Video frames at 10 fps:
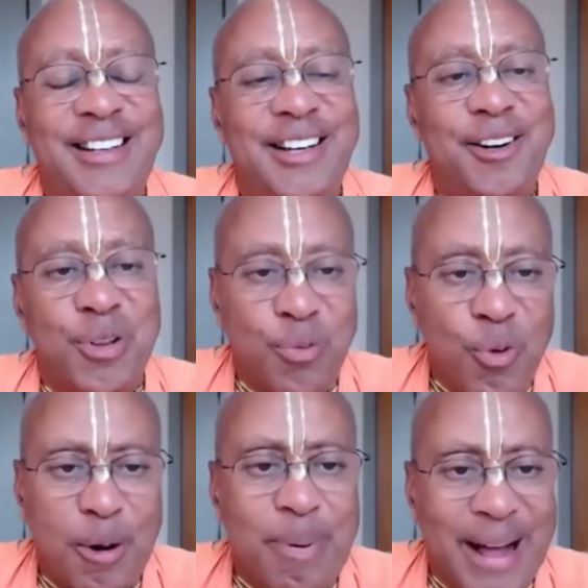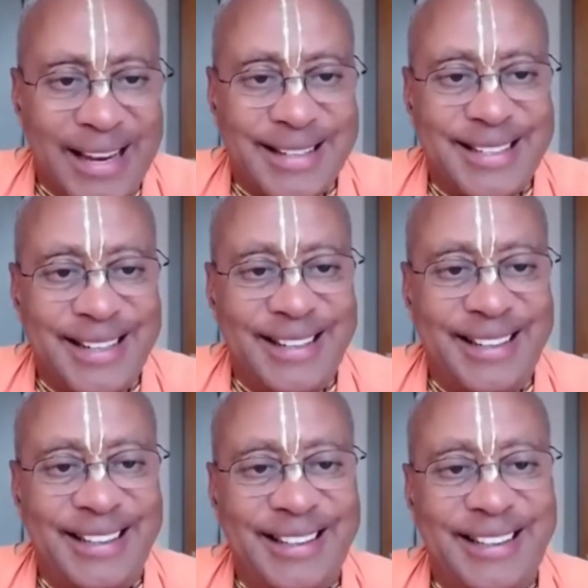with water pots,
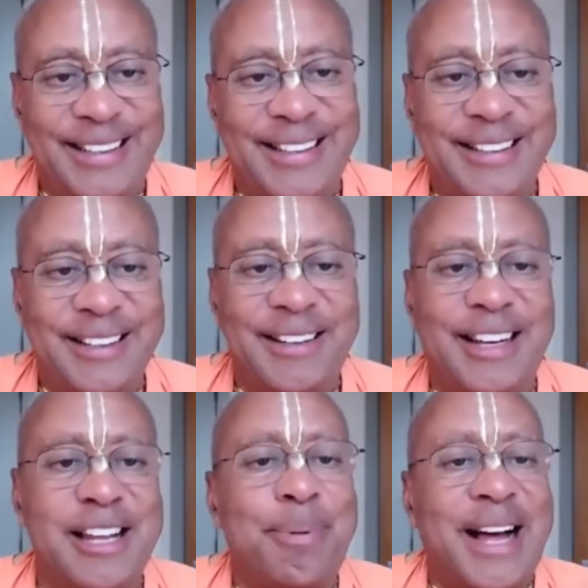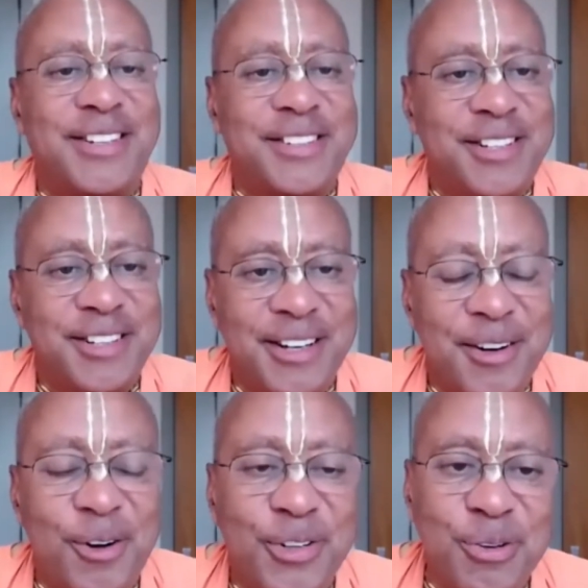clay pots
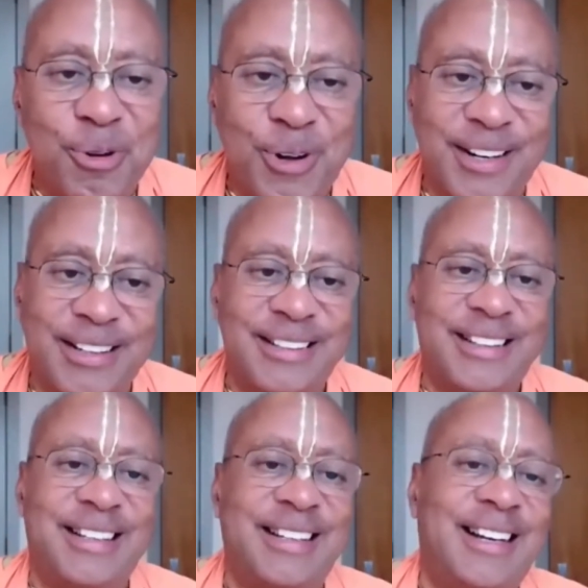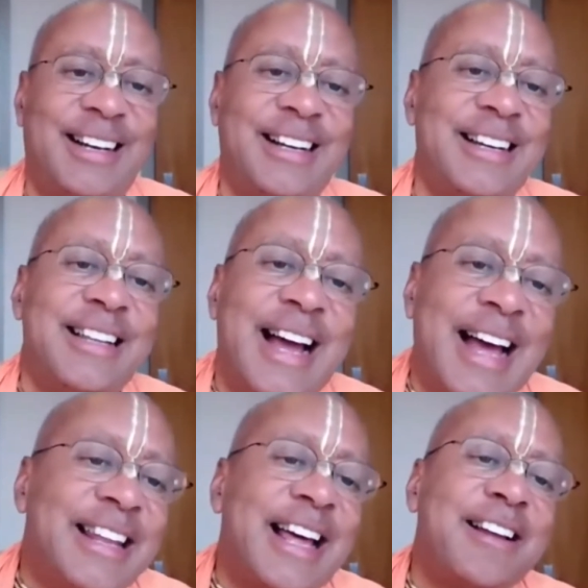holding water.
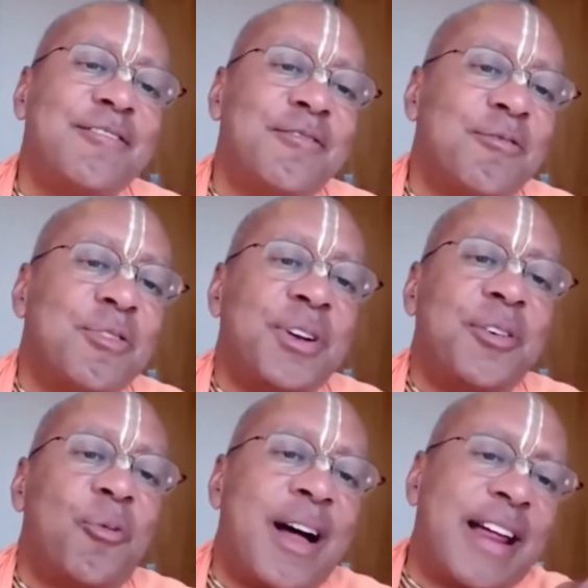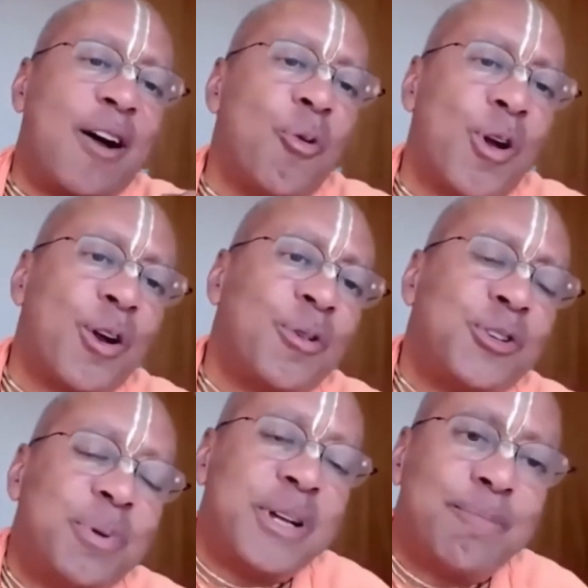And then while that water was
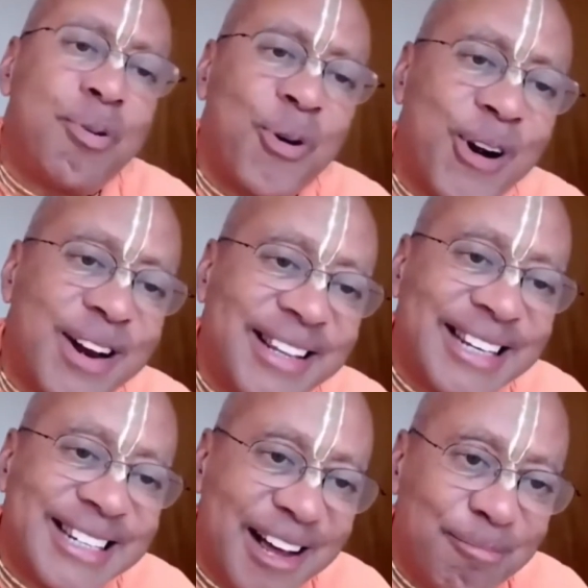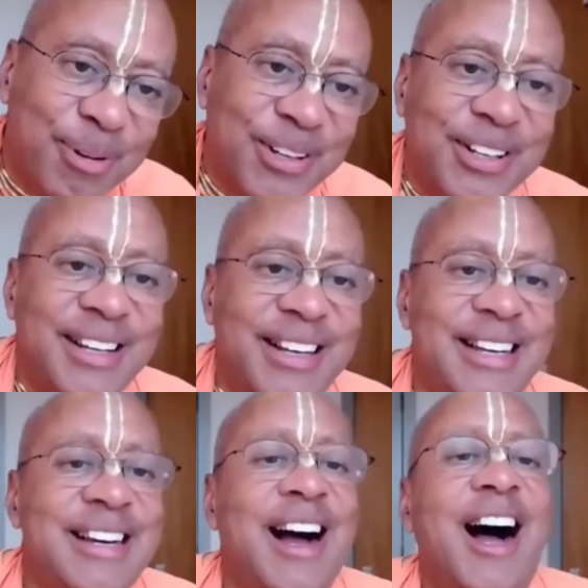being poured in the temple,
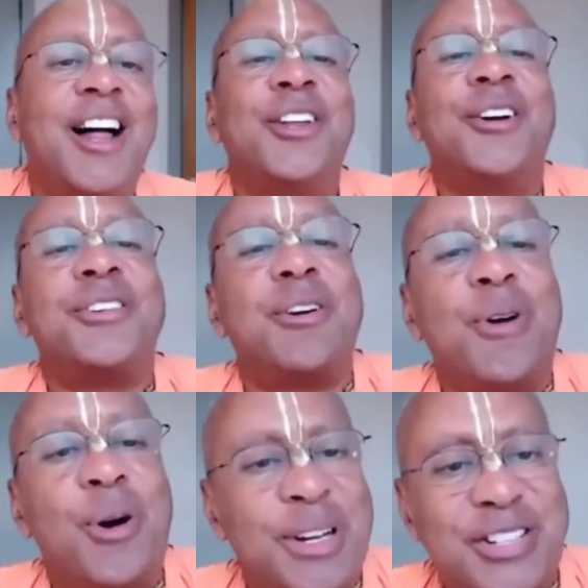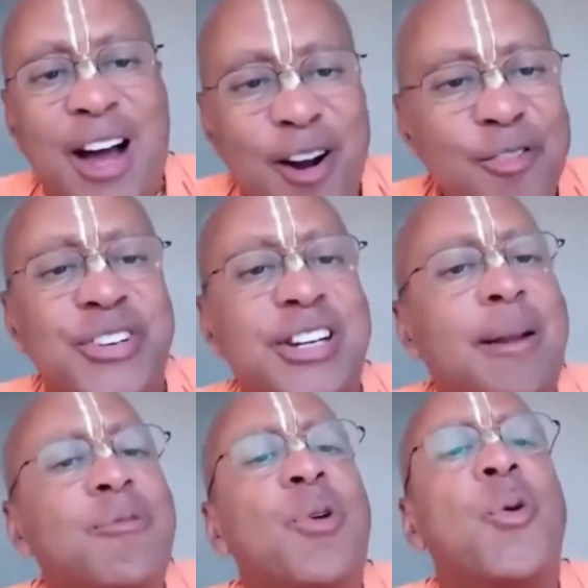other devotees, hundreds of
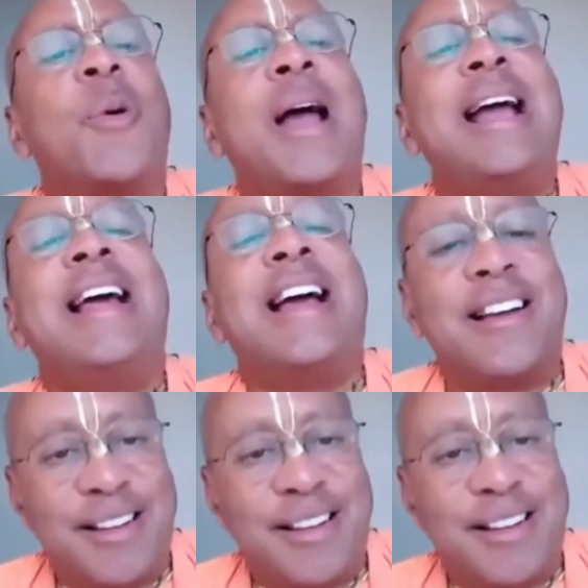them, were waiting